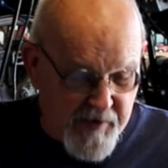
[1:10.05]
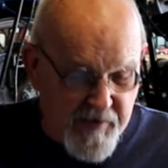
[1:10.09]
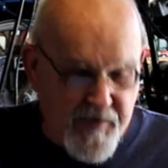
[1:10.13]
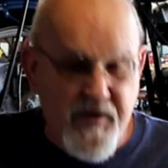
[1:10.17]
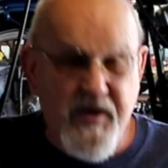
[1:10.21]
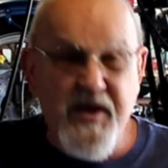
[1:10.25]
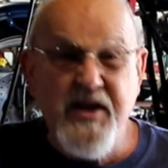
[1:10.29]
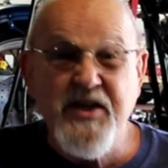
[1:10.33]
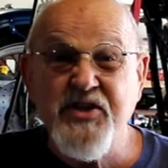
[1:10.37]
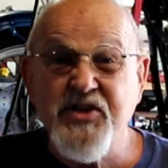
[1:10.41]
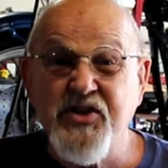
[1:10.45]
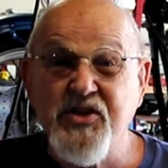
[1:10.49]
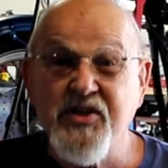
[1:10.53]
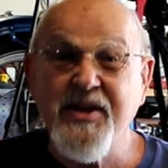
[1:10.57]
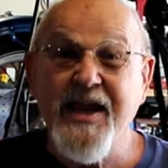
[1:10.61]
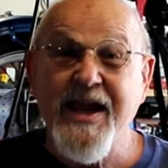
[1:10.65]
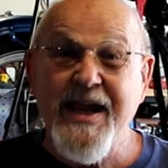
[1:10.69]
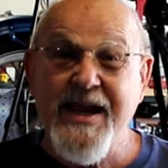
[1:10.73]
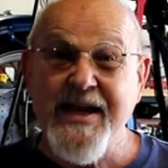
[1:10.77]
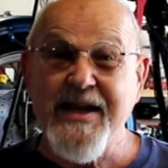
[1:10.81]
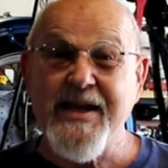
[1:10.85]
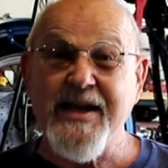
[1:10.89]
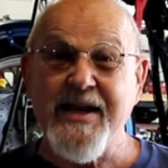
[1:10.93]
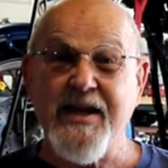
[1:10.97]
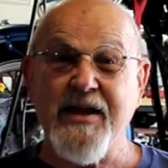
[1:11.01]
This
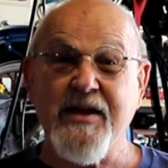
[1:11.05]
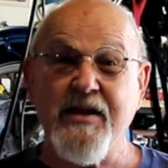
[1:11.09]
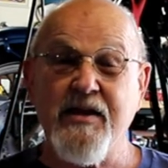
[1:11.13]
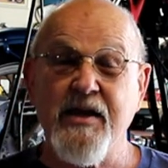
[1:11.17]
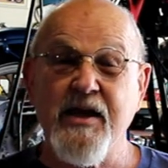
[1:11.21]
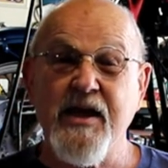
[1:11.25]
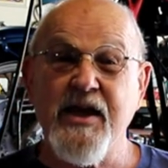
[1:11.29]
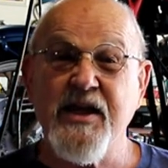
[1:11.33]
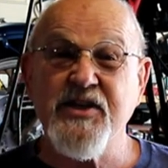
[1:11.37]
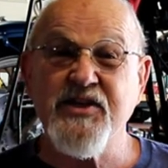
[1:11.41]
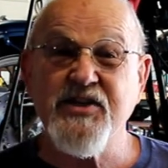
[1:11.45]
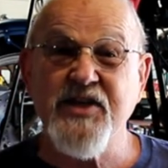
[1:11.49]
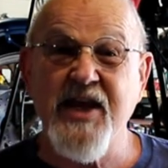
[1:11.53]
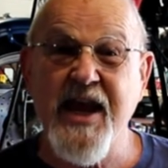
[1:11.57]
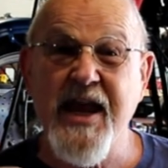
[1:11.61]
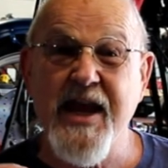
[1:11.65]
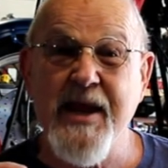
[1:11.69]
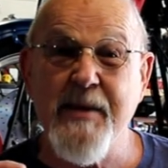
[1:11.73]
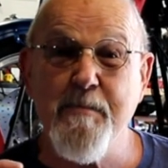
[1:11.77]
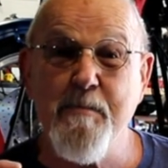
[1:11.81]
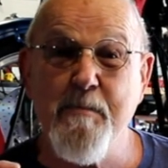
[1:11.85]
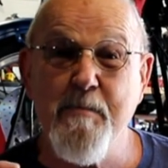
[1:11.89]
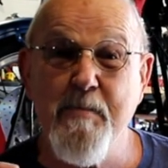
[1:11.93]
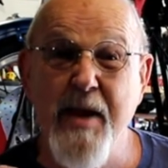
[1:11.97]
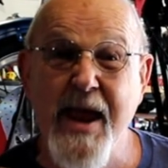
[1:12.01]
lady is
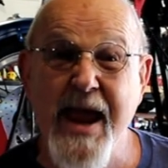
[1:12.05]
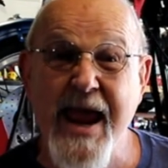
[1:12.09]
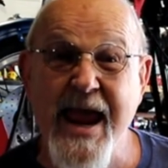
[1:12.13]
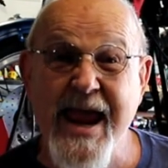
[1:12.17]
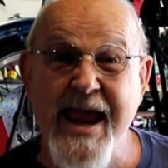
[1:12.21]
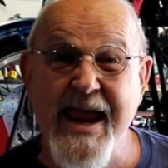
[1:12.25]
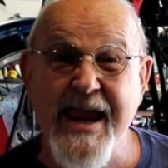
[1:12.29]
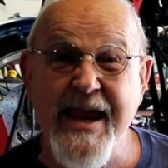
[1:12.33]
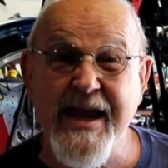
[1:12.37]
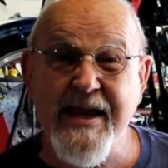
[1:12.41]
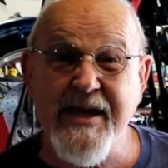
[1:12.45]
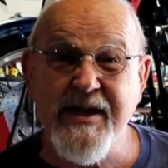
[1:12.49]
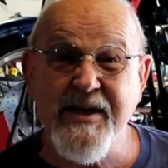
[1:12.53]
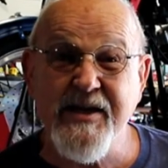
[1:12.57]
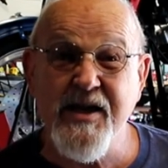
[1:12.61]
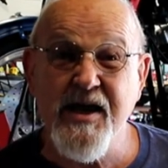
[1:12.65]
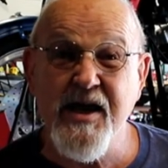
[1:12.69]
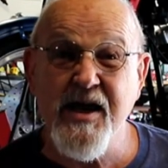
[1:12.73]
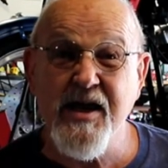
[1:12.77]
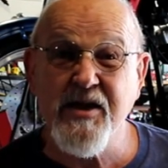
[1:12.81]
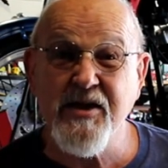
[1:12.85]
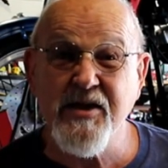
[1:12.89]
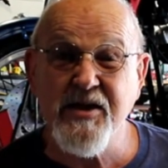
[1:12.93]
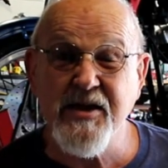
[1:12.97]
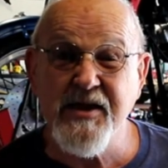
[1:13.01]
a paid
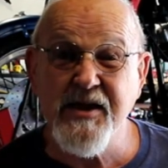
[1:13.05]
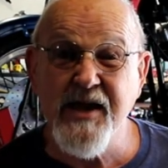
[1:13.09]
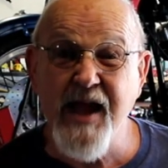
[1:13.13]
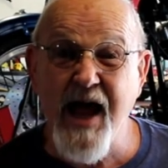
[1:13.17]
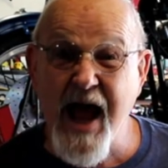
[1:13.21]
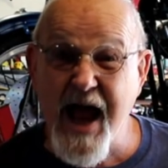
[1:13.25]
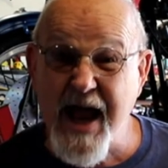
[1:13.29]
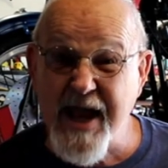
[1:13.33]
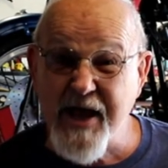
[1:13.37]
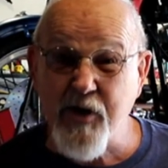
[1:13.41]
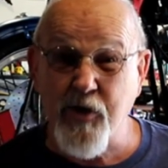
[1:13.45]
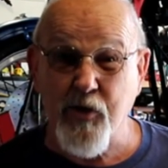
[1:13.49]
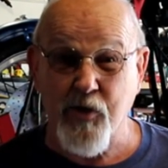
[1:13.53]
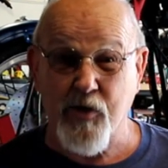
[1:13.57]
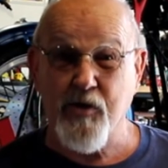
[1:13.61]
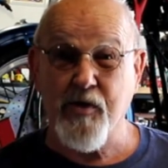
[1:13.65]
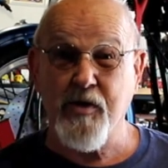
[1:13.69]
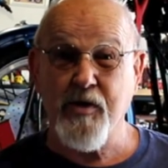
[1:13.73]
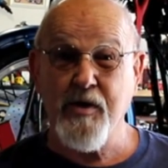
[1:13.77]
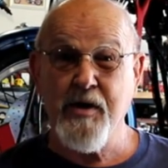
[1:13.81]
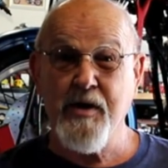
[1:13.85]
liar.